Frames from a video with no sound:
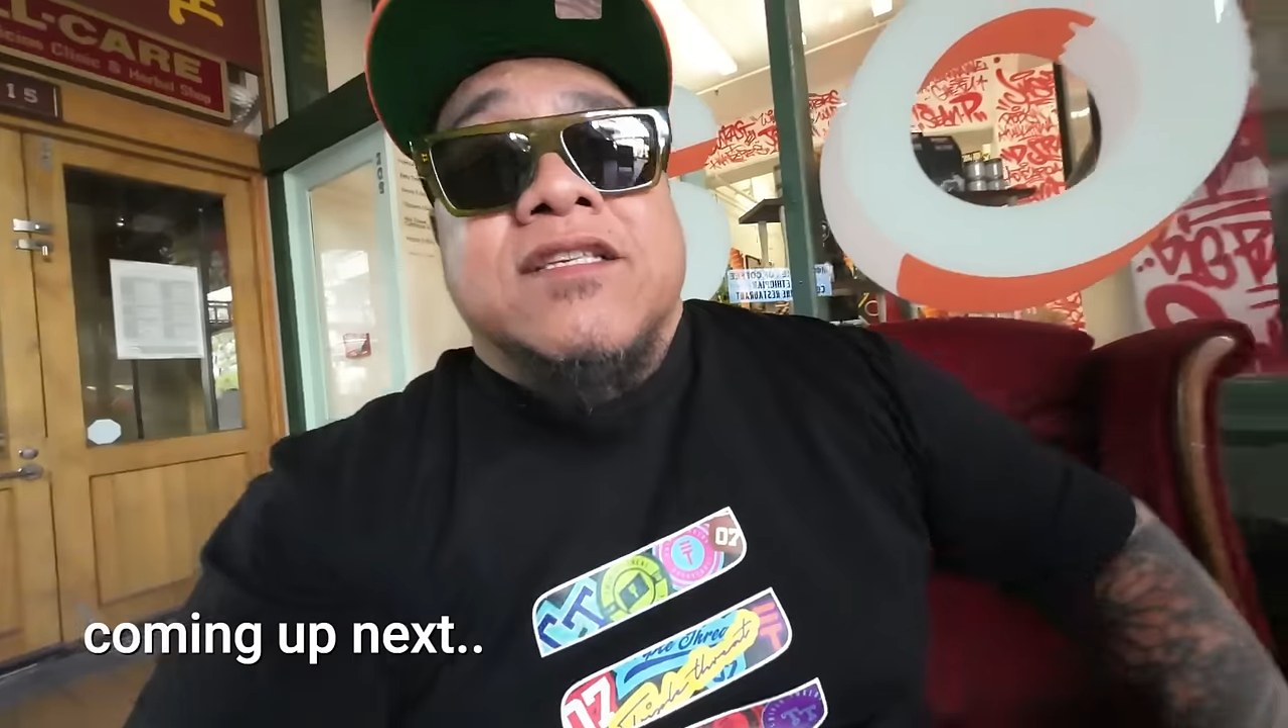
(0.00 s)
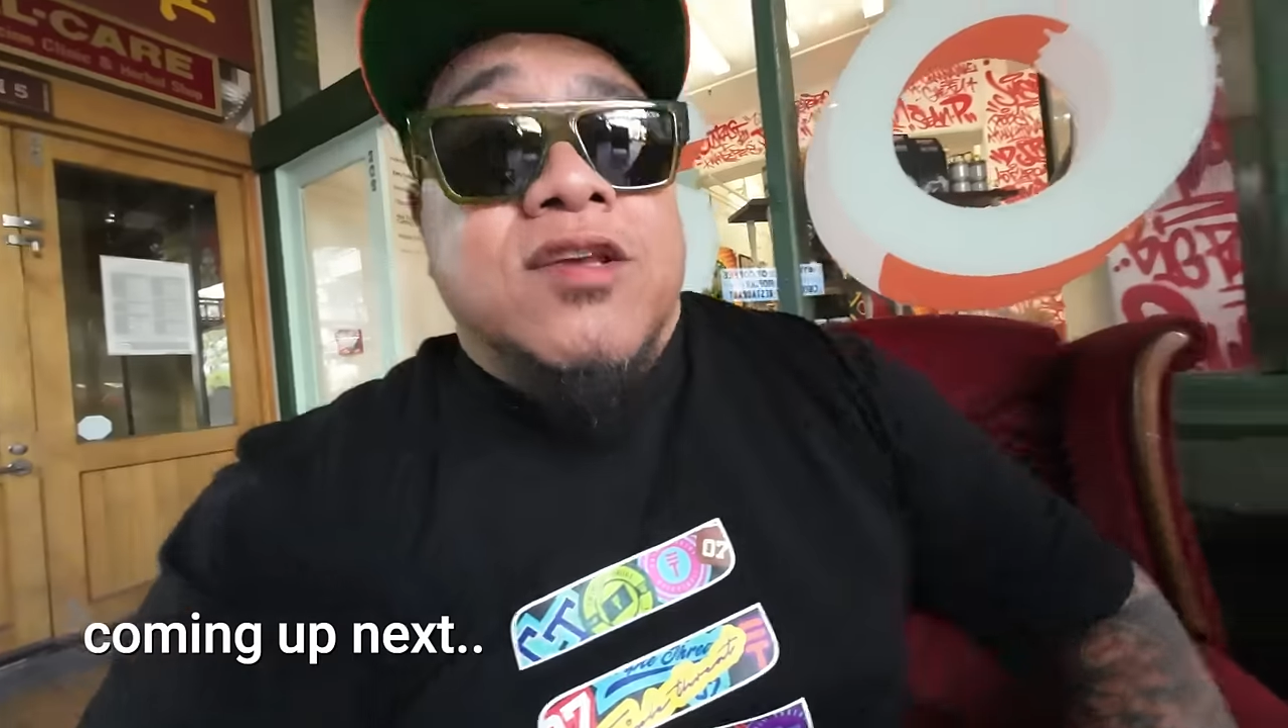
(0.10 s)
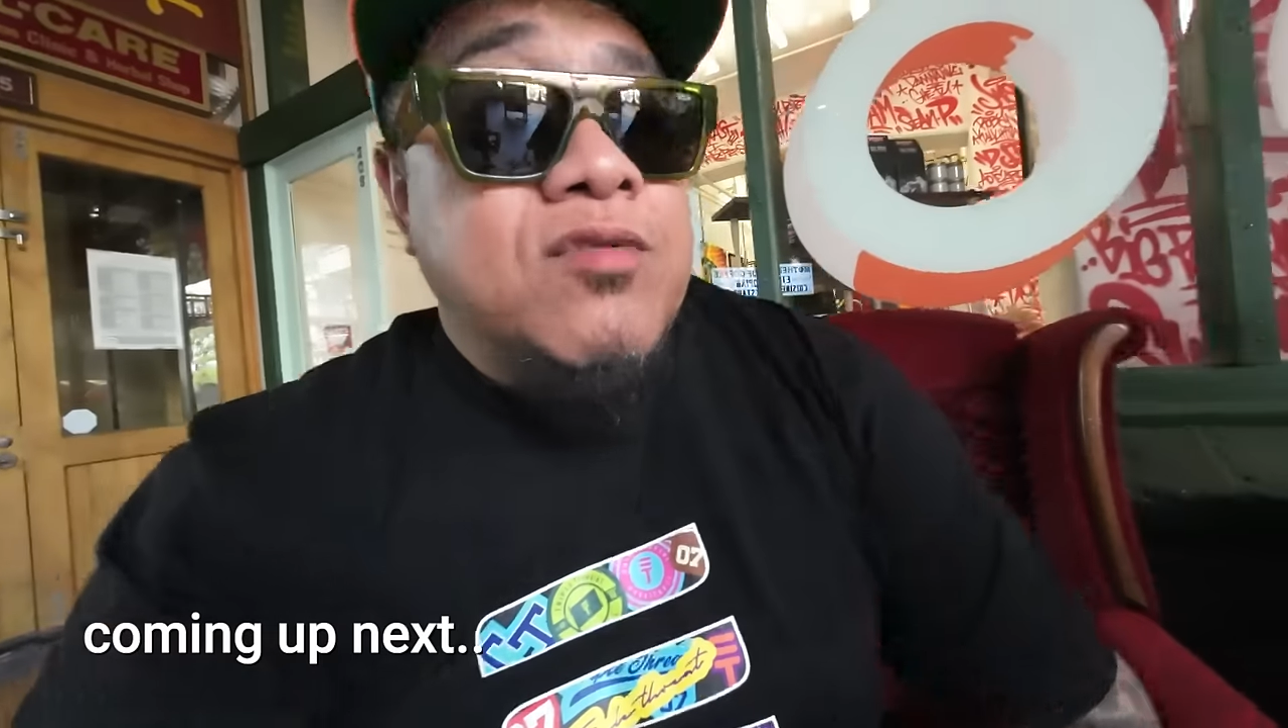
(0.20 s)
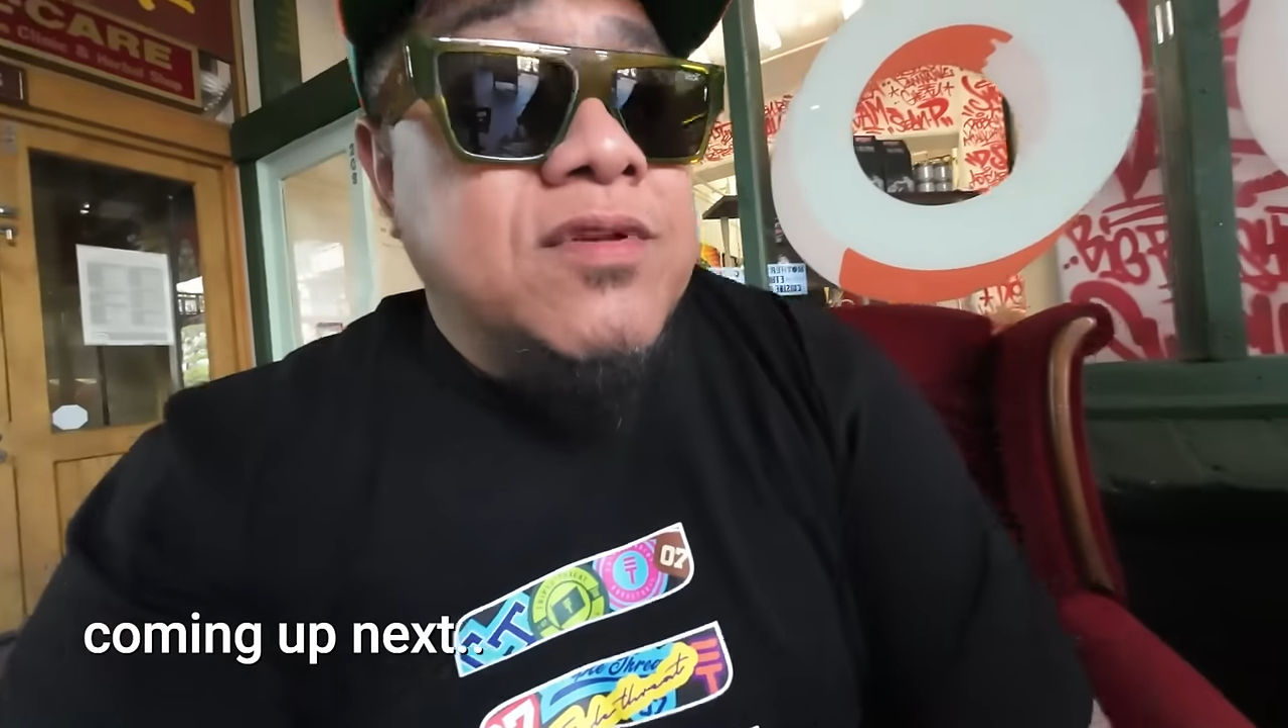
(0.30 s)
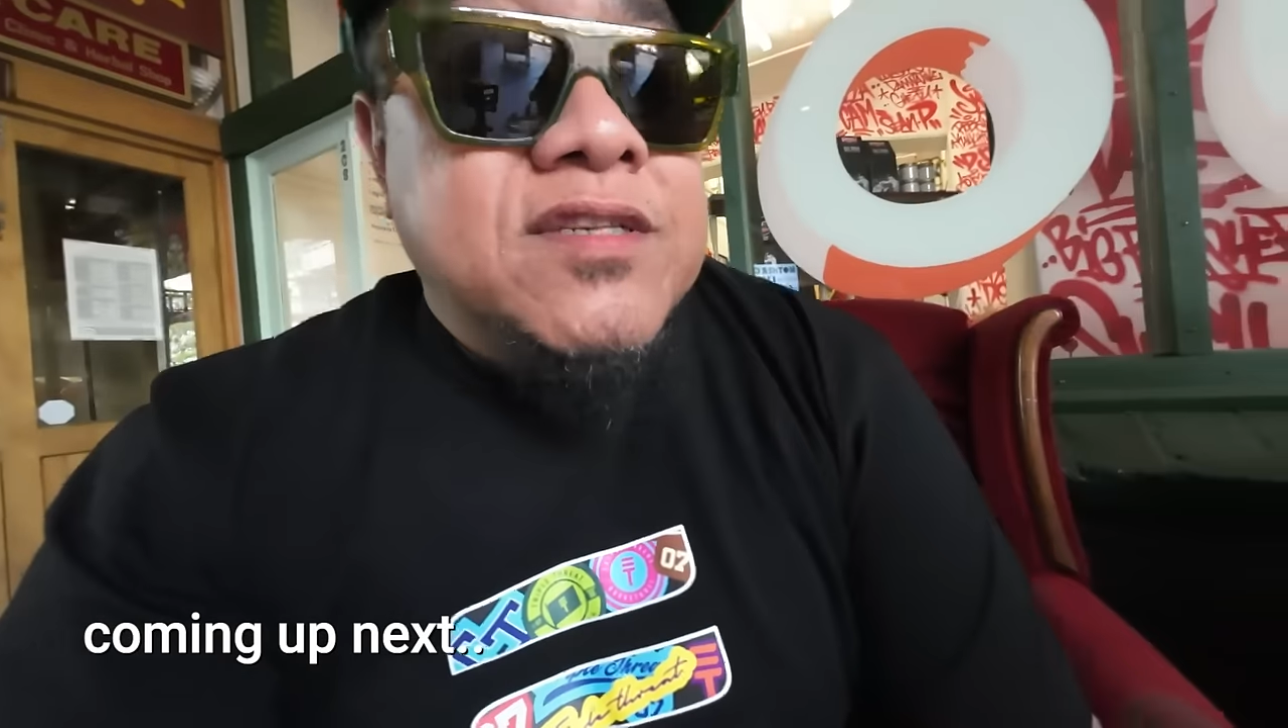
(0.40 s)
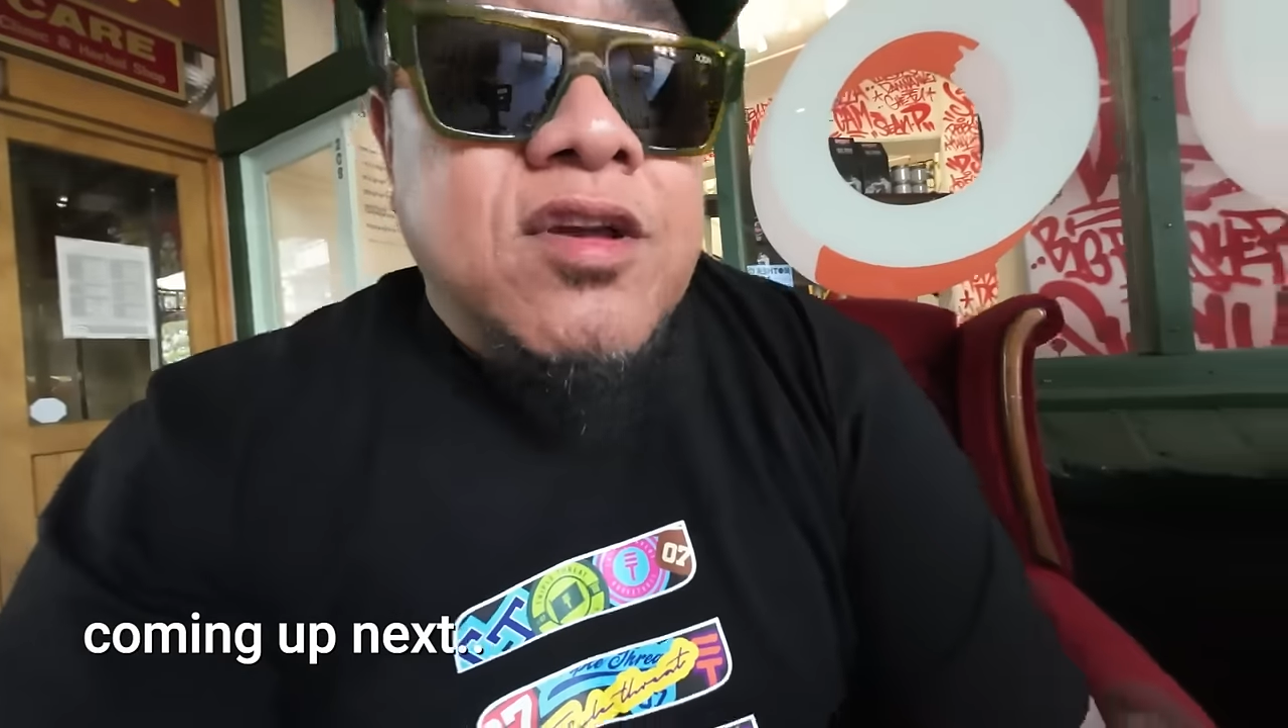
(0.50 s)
So it's